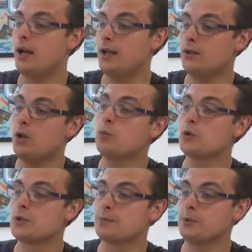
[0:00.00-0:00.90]
No
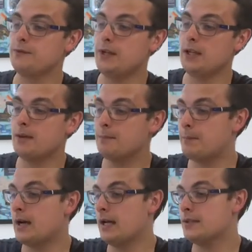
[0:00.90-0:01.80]
waterproofing,
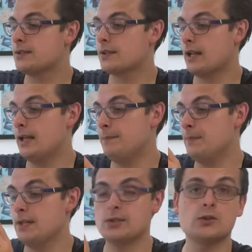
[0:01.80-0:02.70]
but
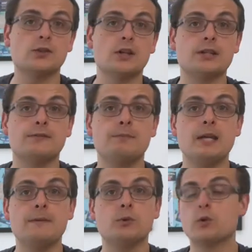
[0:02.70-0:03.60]
it's a good size for
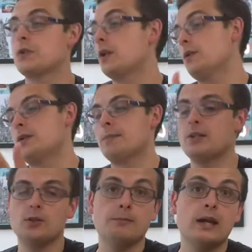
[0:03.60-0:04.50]
me. Also, something
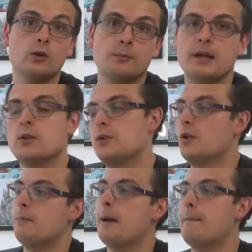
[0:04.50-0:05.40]
you may or may not know
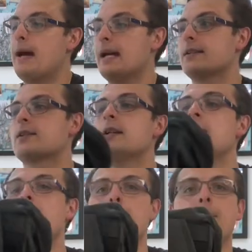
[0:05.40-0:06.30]
about bags,
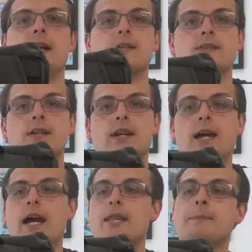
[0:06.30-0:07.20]
but
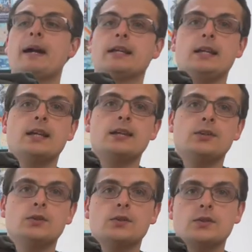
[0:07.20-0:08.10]
at the back here,
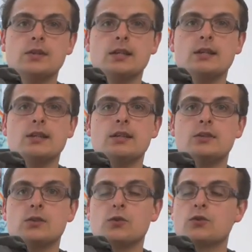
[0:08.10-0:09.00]
you can see the
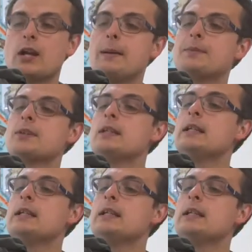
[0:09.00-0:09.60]
two straps.